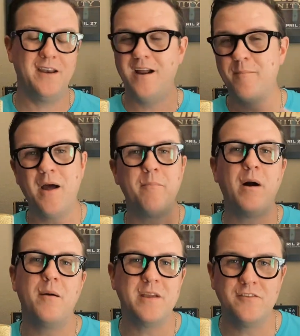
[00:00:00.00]
Now, I'm not
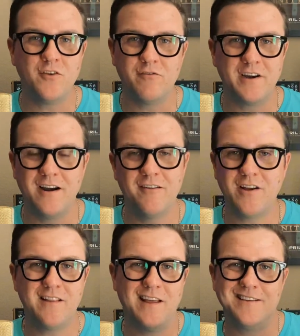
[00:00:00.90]
Bob Eats over here. I've
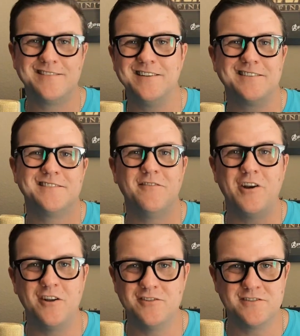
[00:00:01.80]
got like
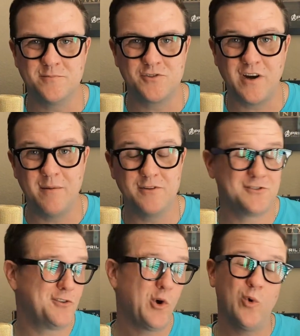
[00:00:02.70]
600-700 subscribers,
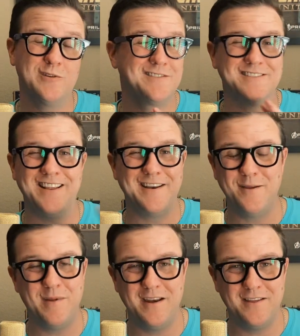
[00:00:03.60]
so no one's sending
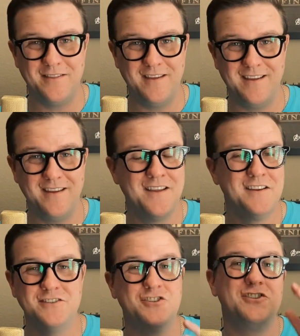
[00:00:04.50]
me anything
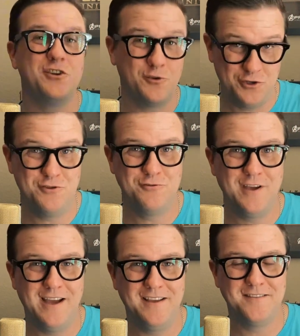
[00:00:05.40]
to shill to you
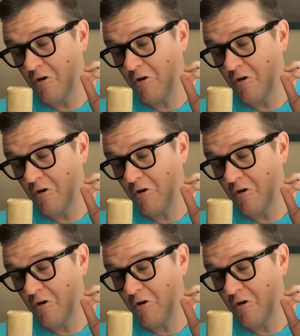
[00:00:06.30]
guys.